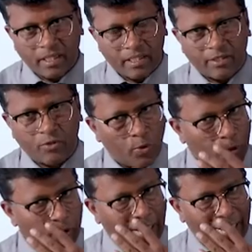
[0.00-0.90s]
as I told
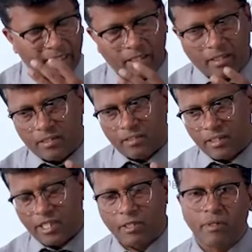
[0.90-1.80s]
you, that
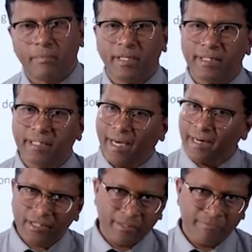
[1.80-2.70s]
it may be any
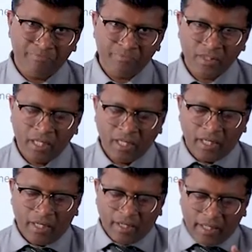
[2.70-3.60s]
act,
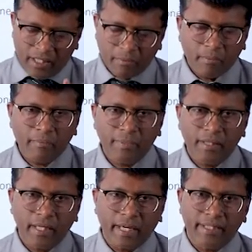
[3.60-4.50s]
it may
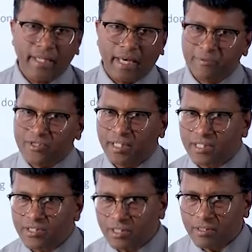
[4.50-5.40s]
be any
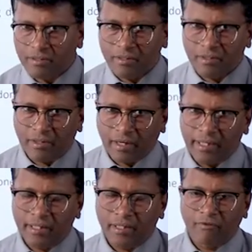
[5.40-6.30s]
abstinence,
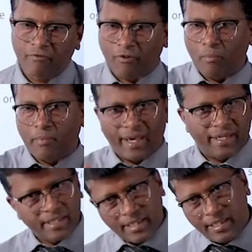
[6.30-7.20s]
right, from
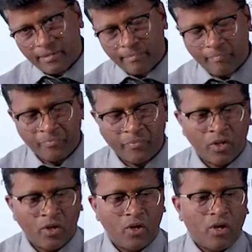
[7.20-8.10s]
anything,
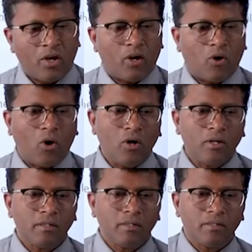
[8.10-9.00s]

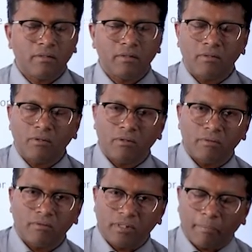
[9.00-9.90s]
or
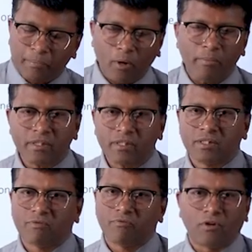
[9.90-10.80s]
the
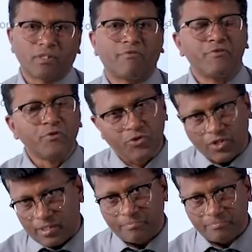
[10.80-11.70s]
promise for the
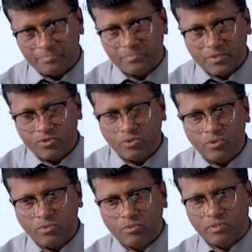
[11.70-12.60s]
future.
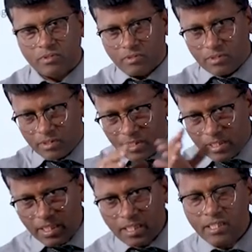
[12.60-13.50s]
So
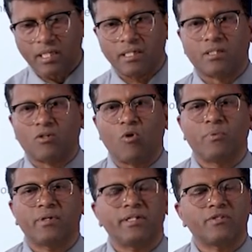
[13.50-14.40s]
these are the
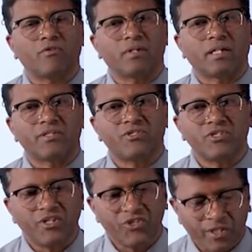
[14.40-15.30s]
components of the
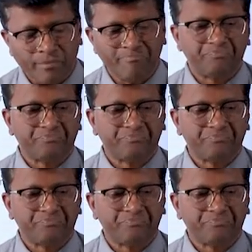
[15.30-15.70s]
consideration,